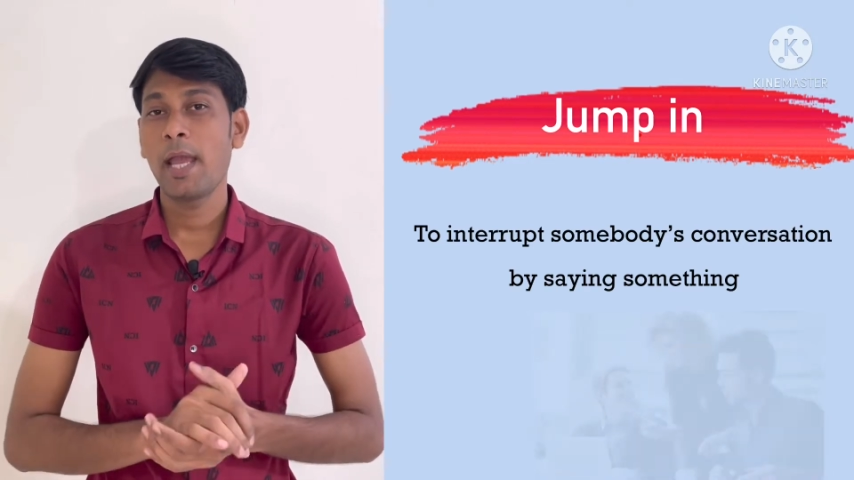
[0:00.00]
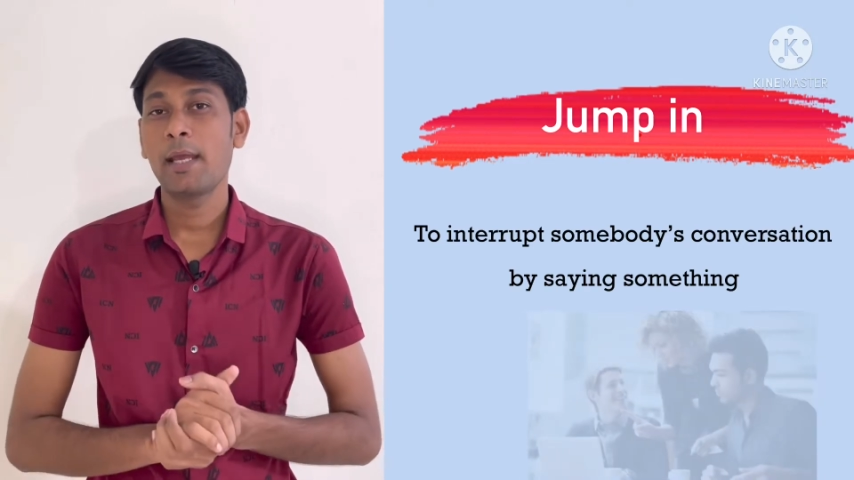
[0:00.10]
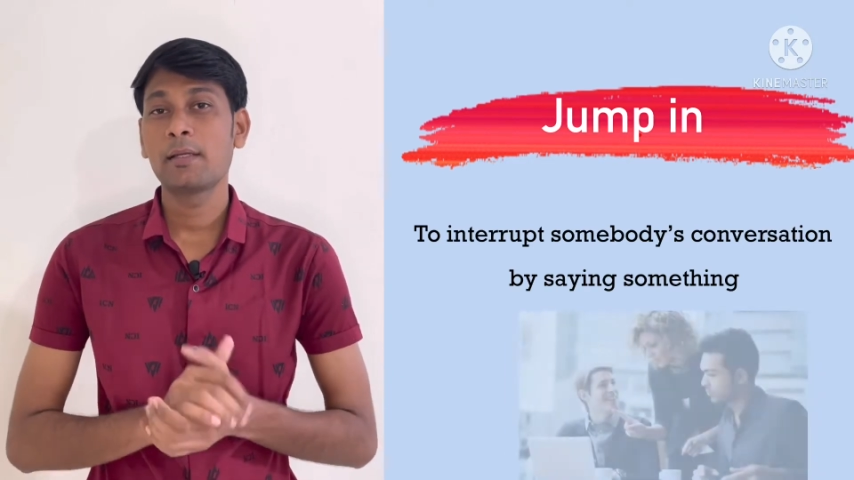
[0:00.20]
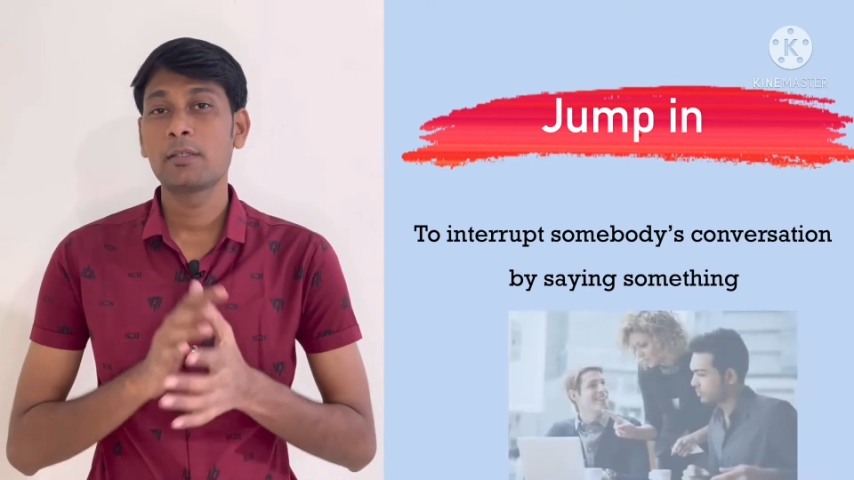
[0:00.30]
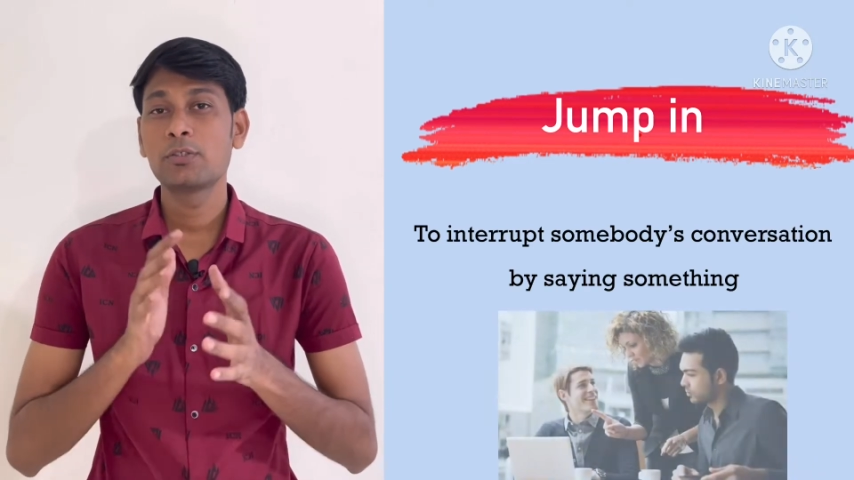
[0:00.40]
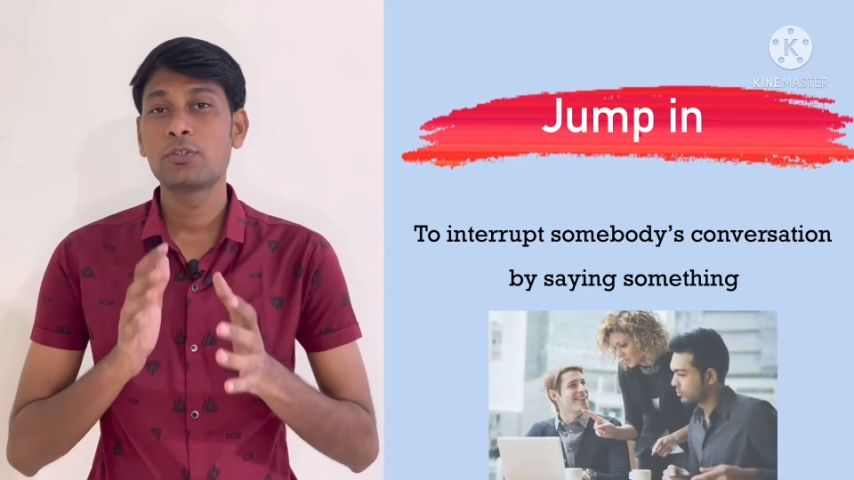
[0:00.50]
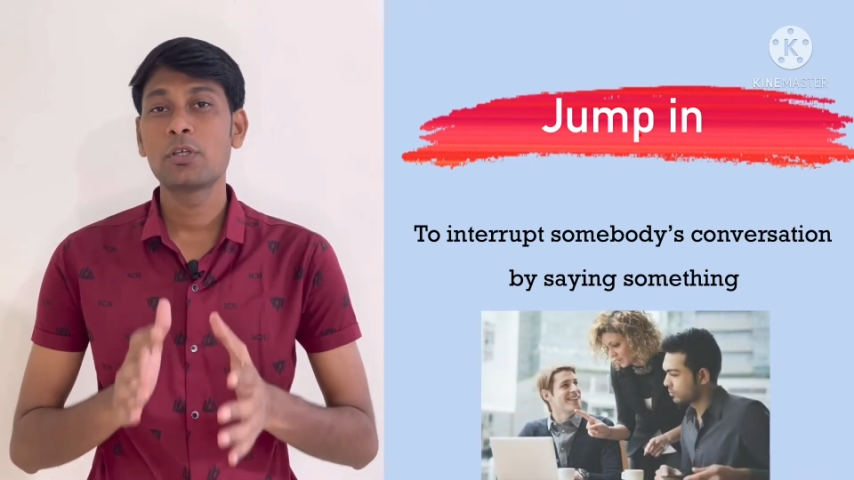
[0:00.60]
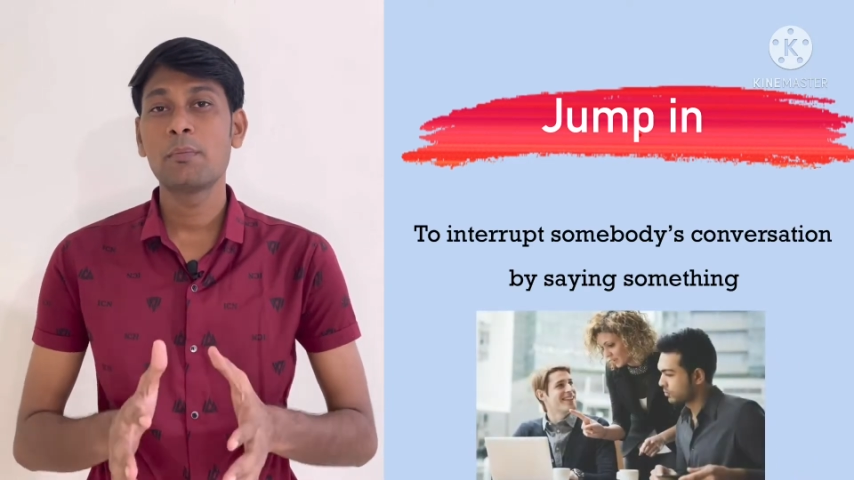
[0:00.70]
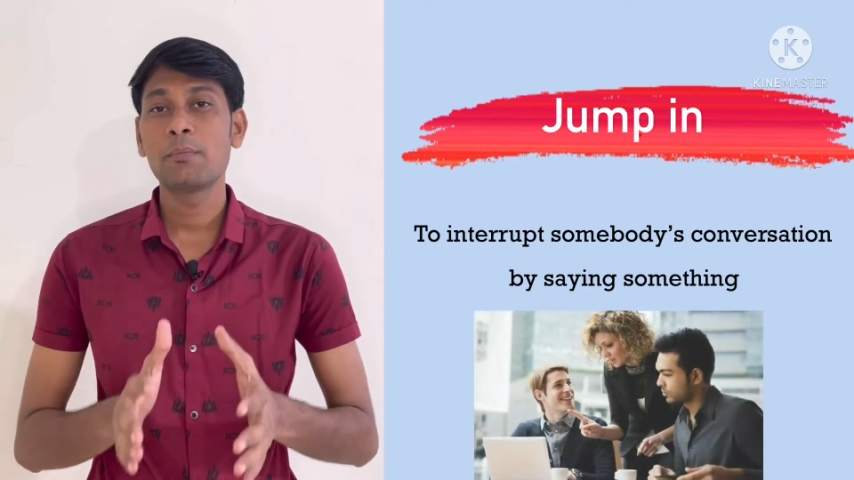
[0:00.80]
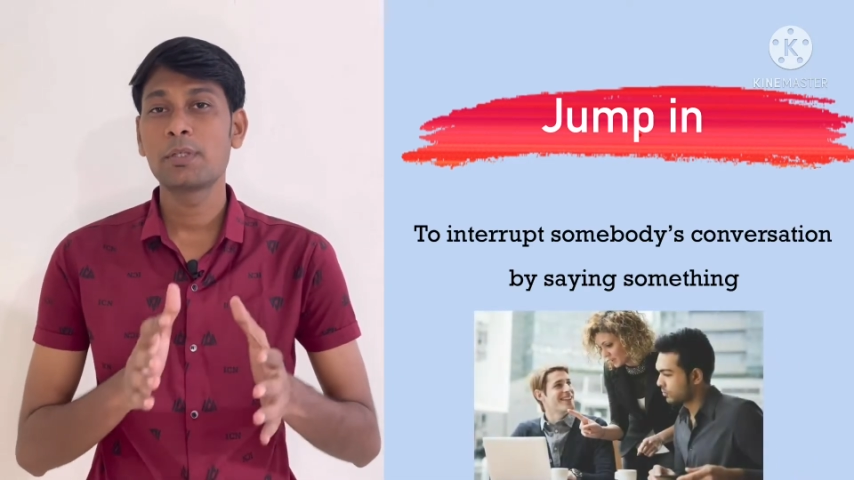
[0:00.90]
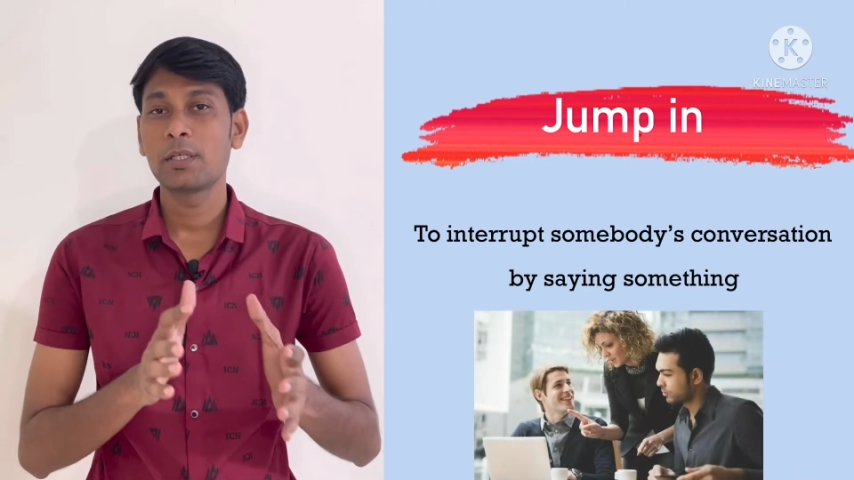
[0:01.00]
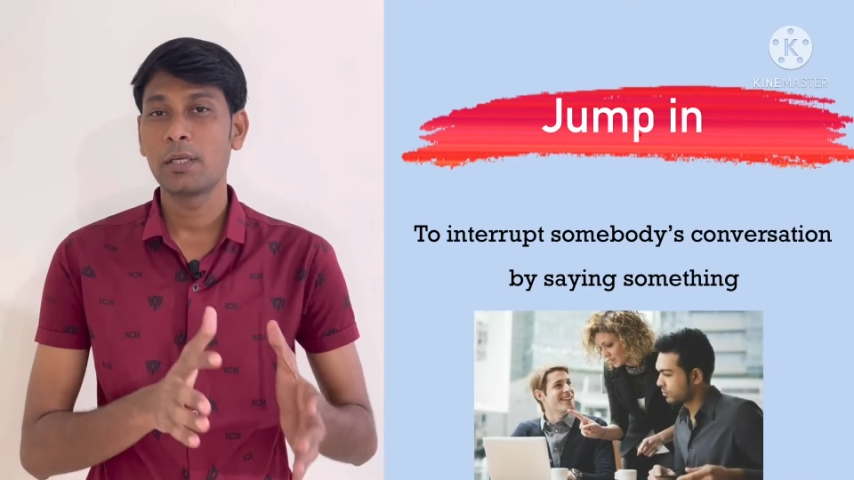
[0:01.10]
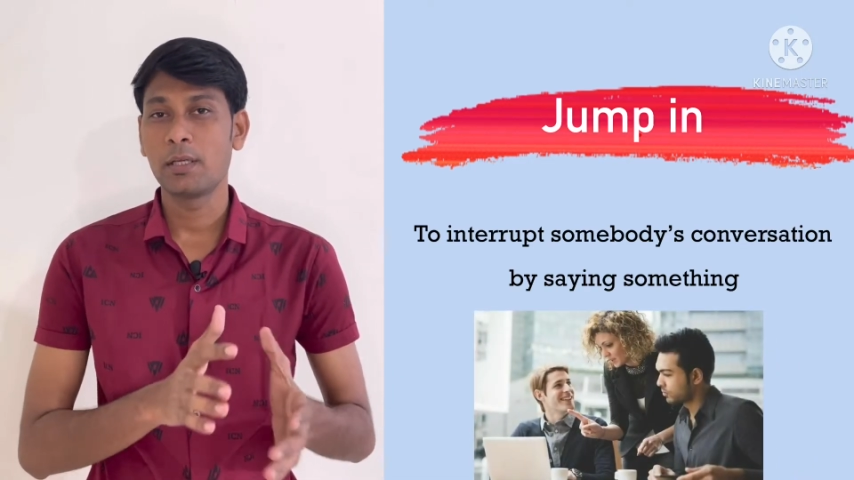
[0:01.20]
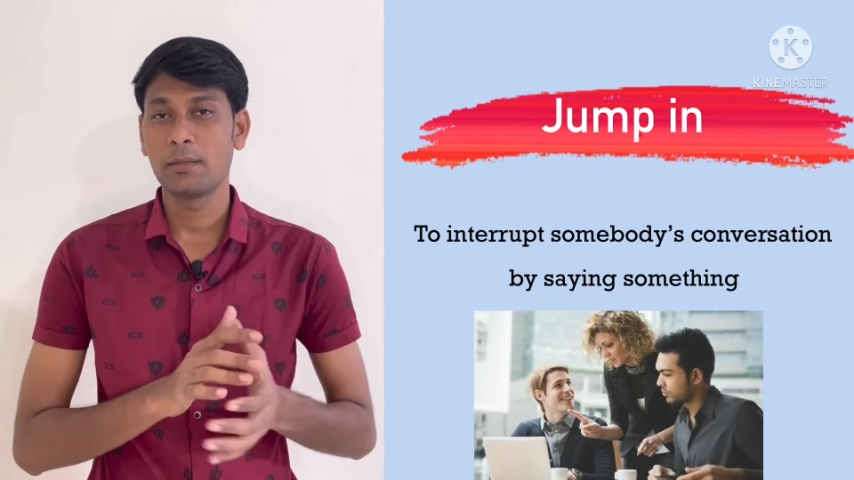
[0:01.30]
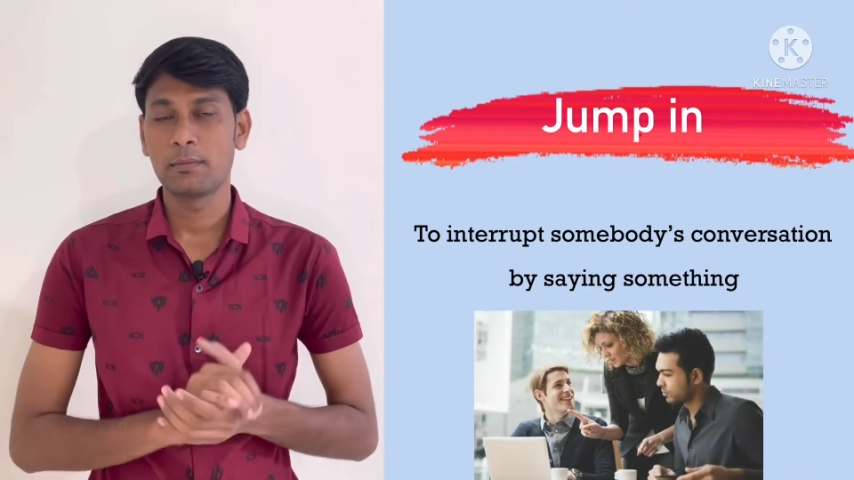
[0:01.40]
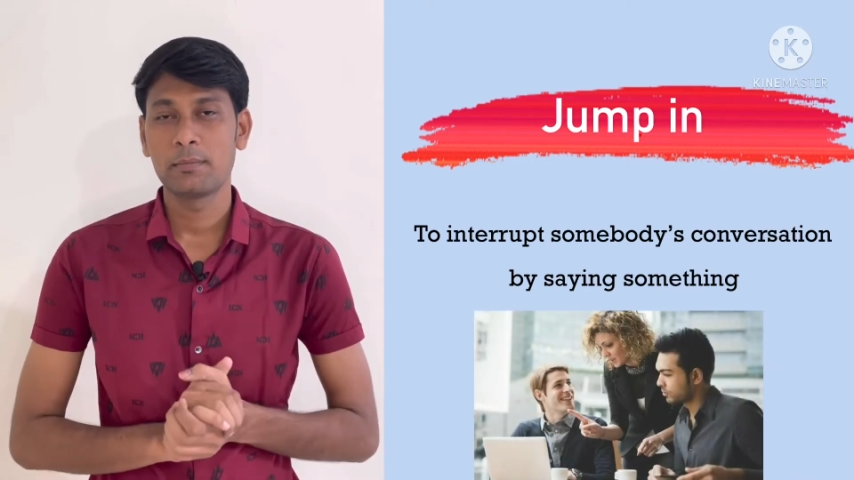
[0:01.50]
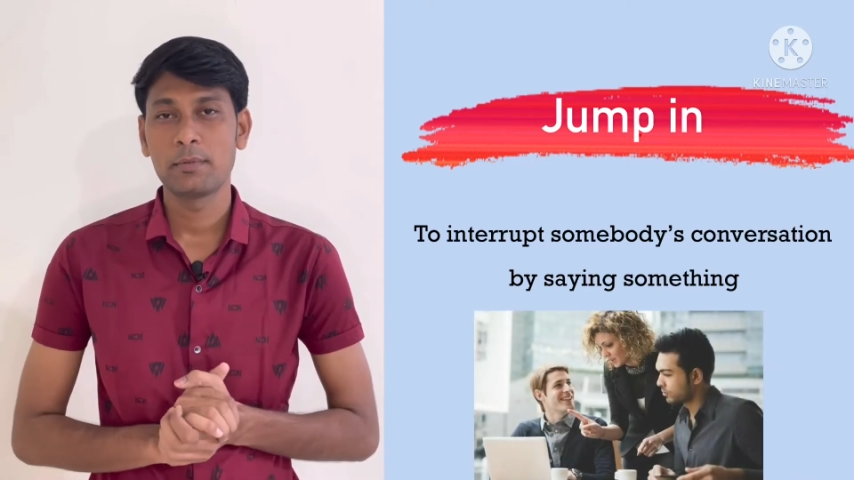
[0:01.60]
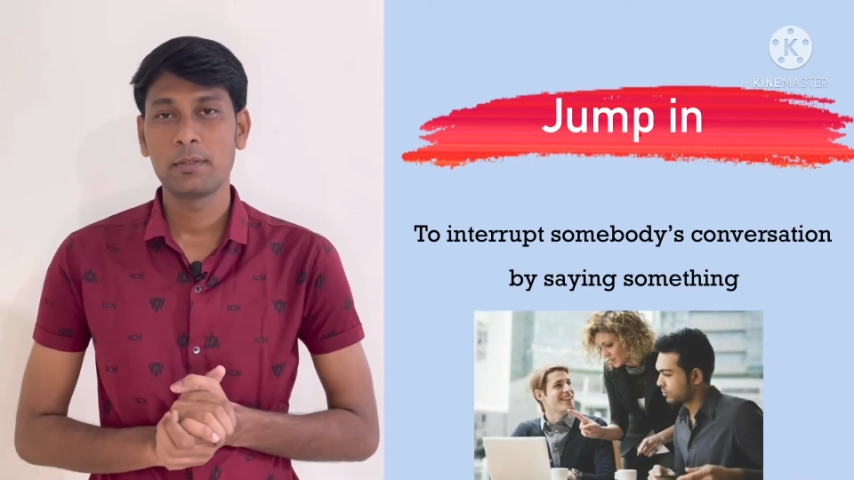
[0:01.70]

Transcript: and jumped in.